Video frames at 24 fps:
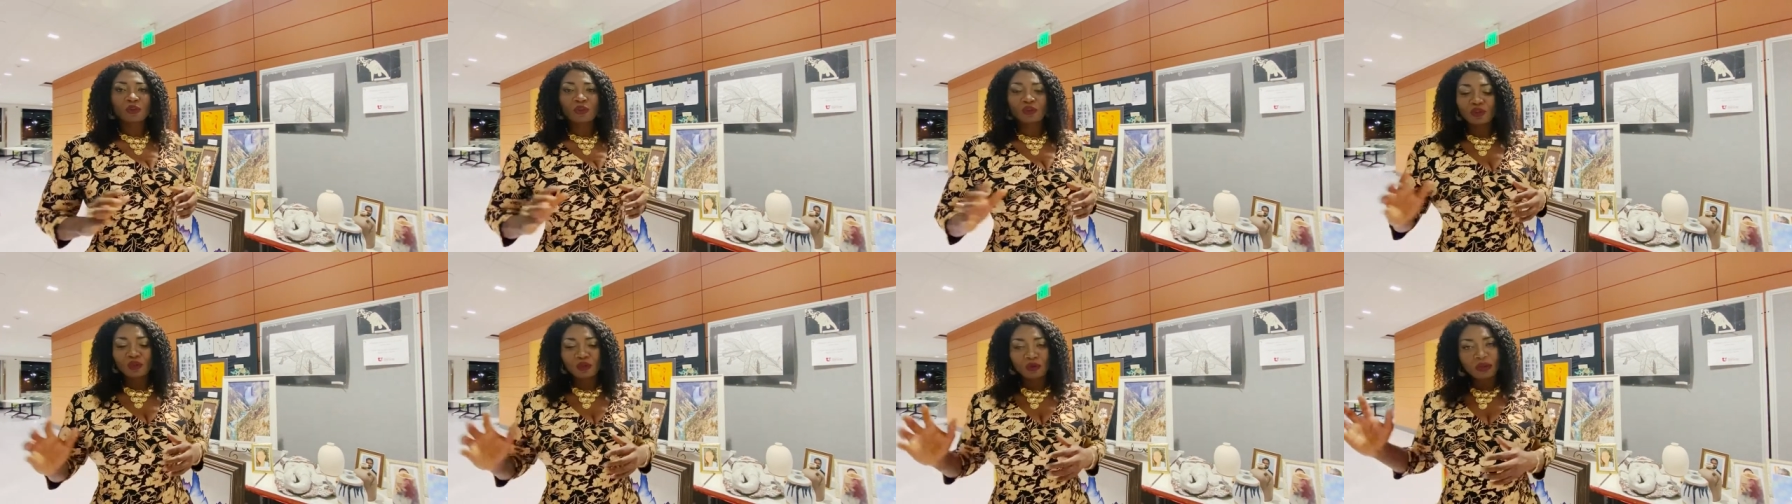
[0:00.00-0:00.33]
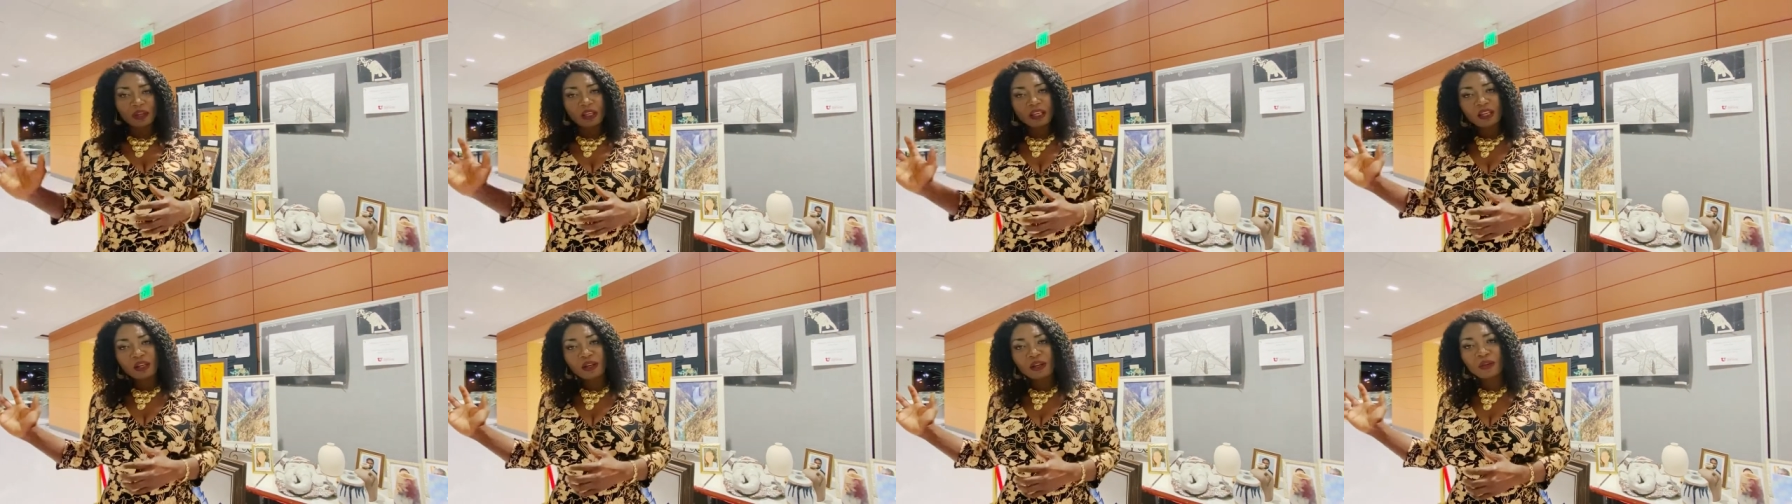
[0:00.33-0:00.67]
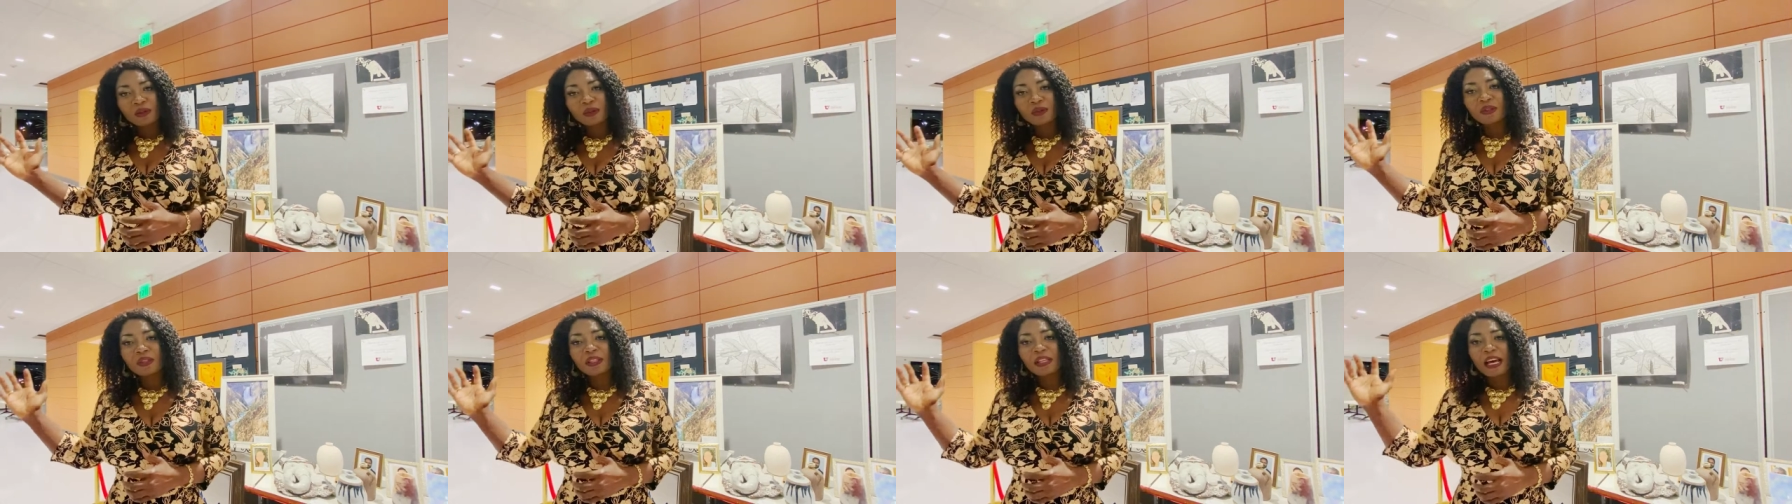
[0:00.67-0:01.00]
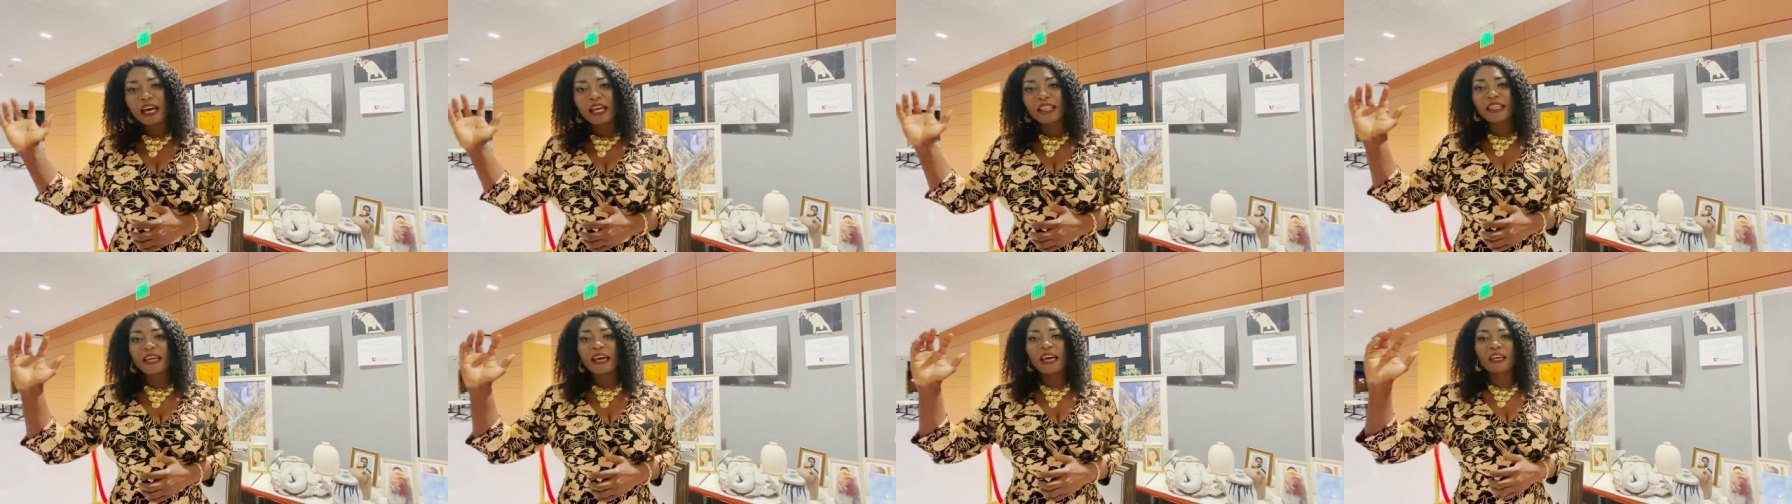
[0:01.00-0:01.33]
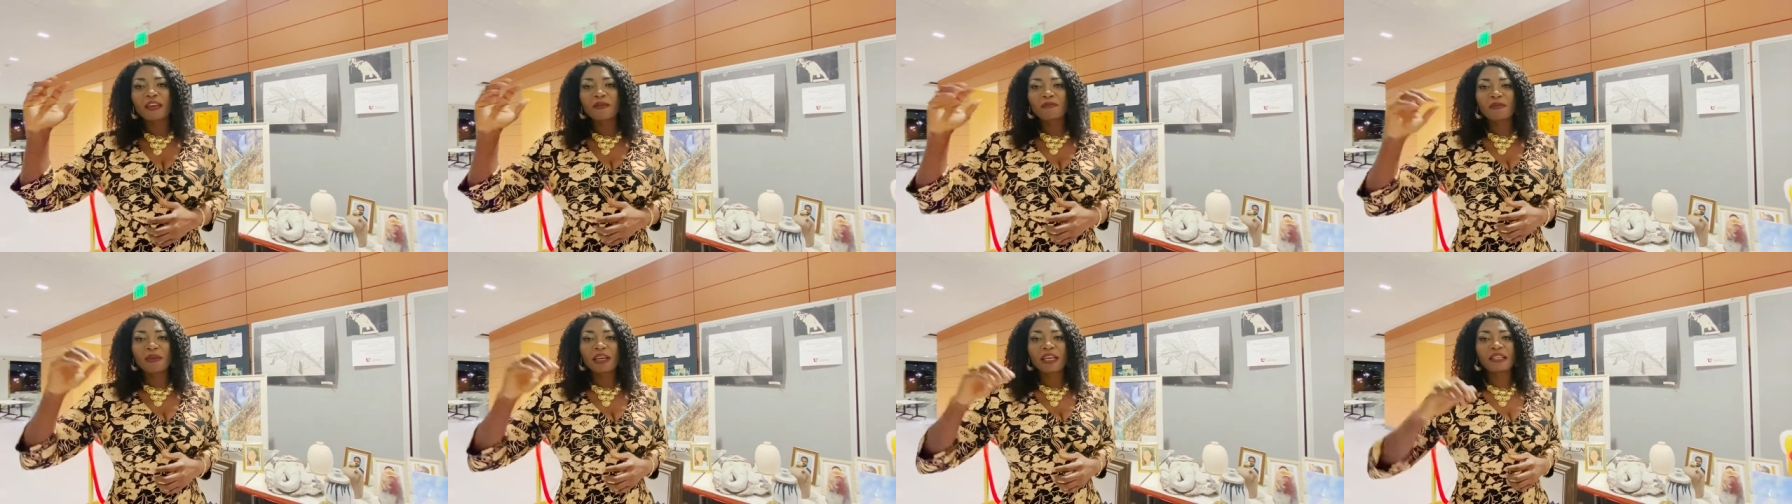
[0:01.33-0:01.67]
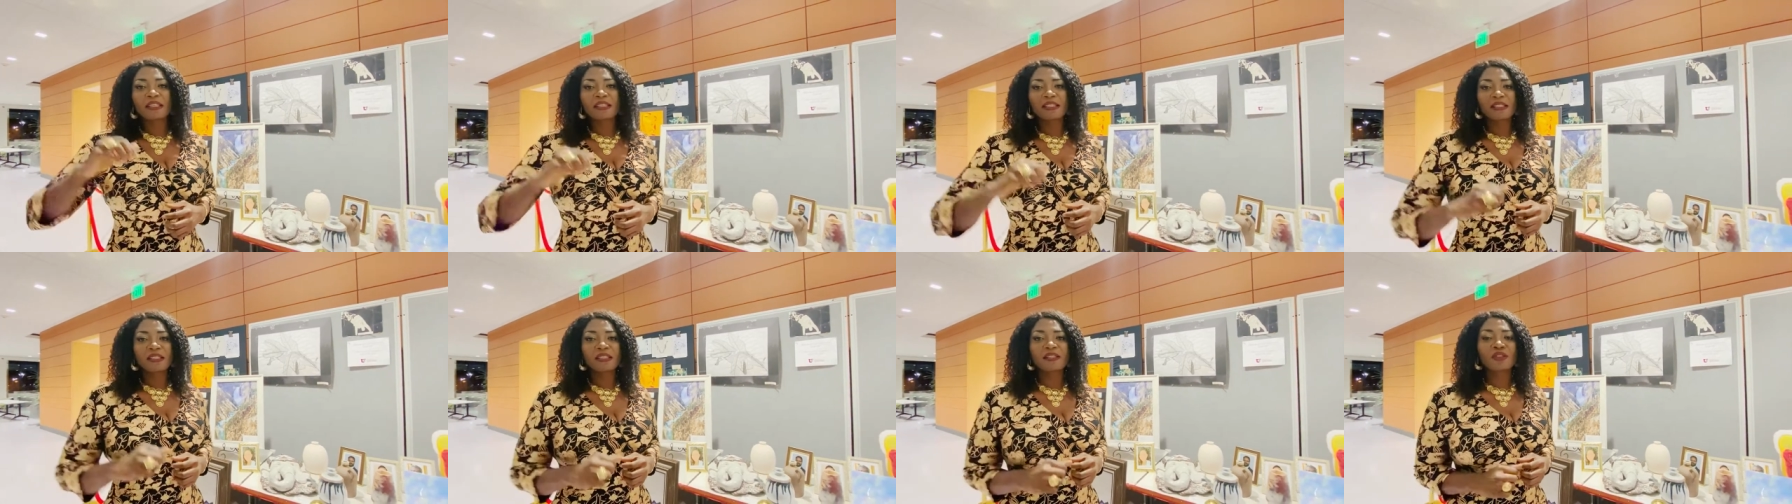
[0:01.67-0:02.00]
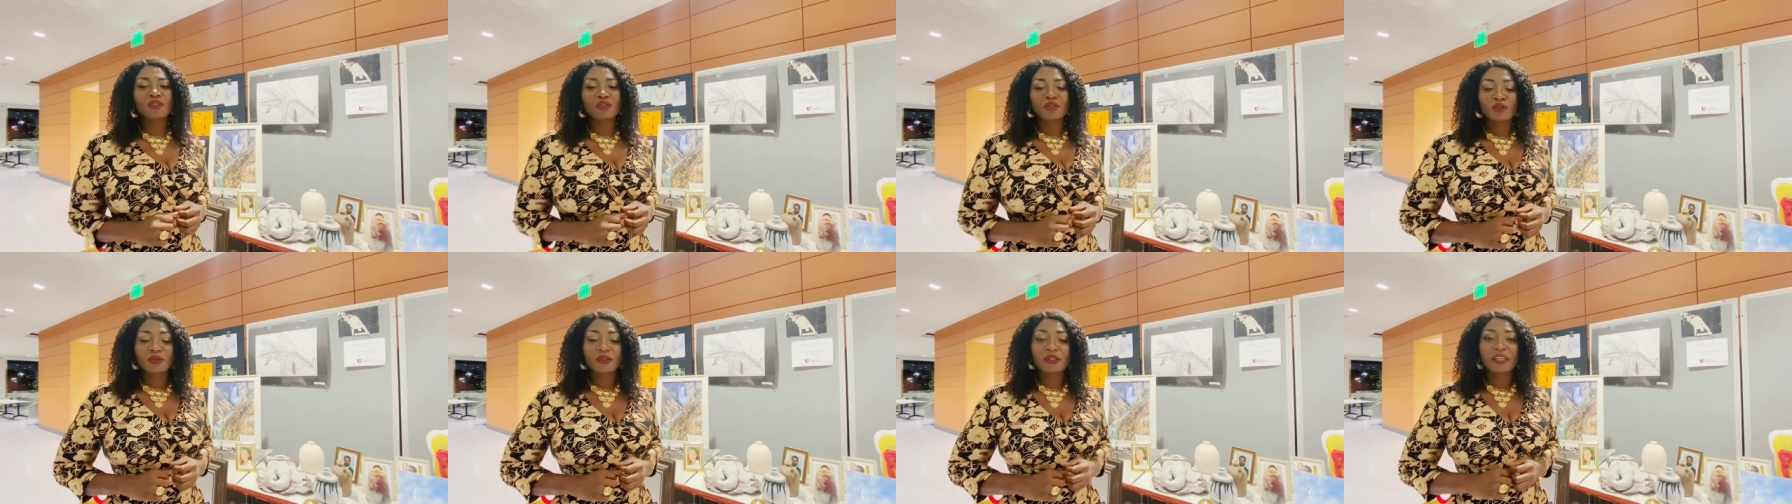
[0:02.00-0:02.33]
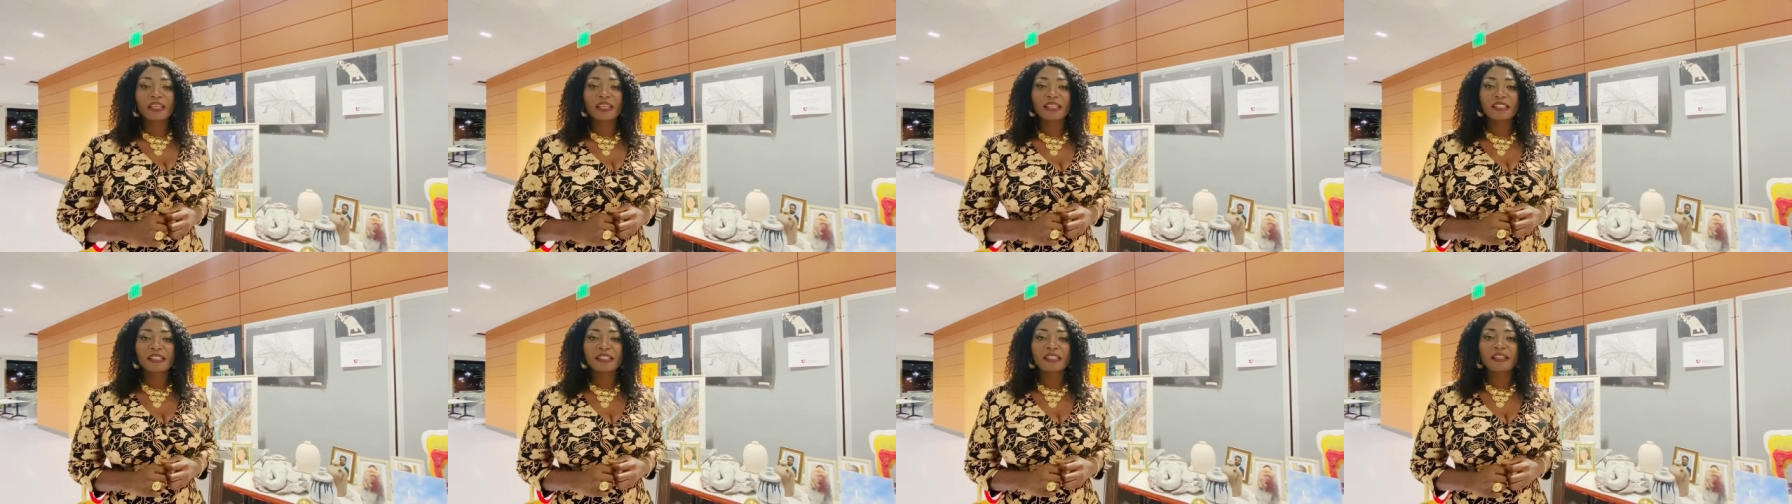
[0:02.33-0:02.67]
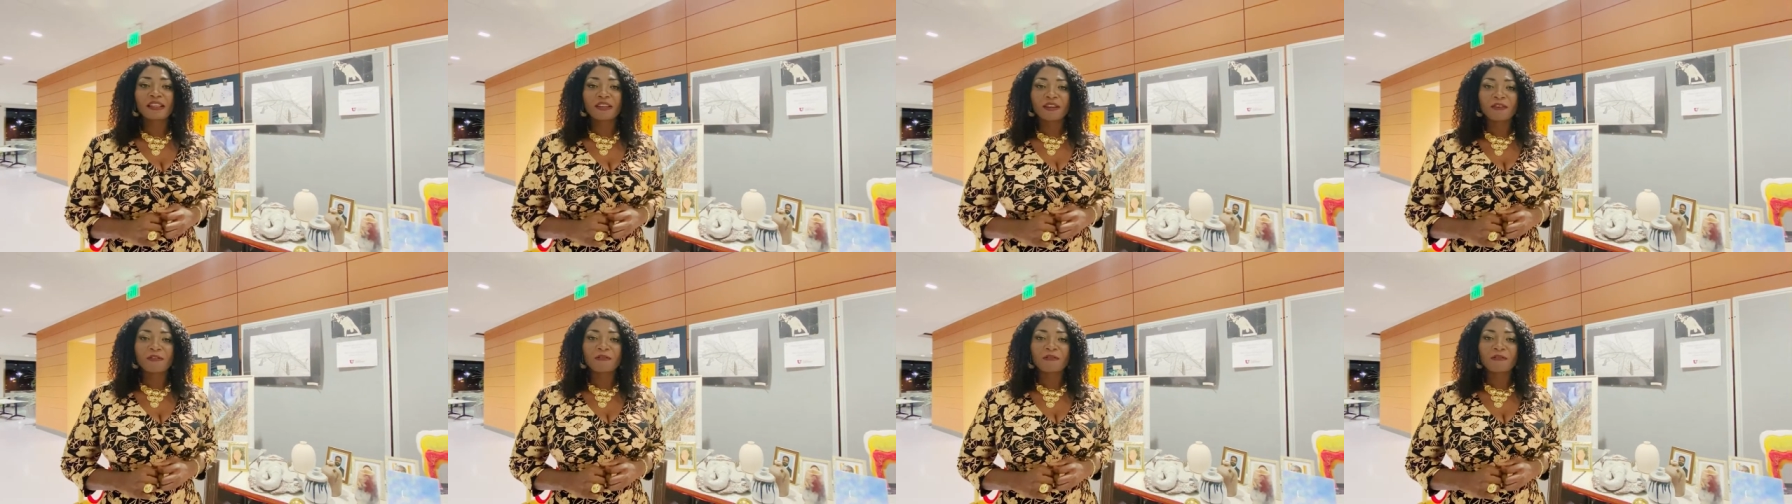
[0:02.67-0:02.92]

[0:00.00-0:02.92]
to include other emerging students,